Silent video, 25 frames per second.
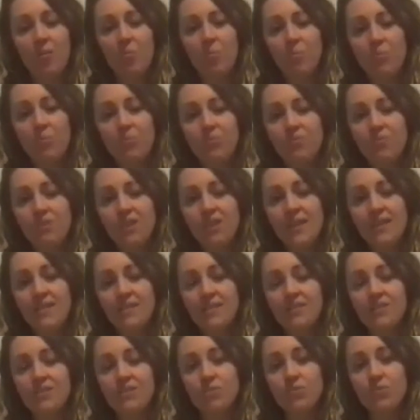
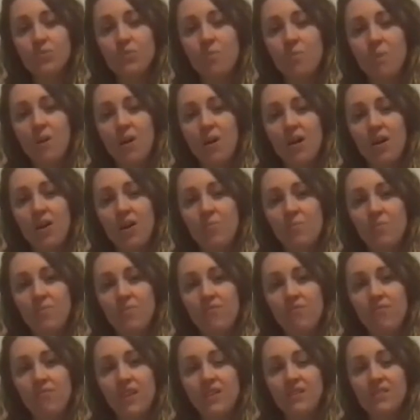press through the
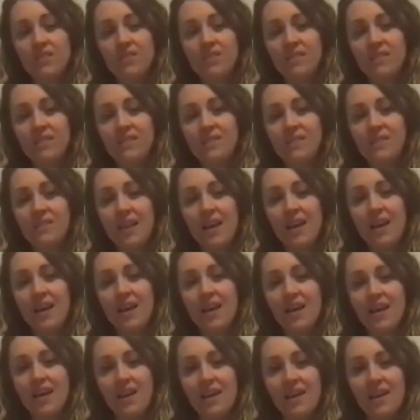palm, fingers to the
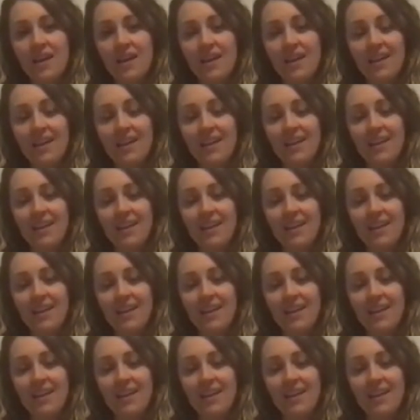sky,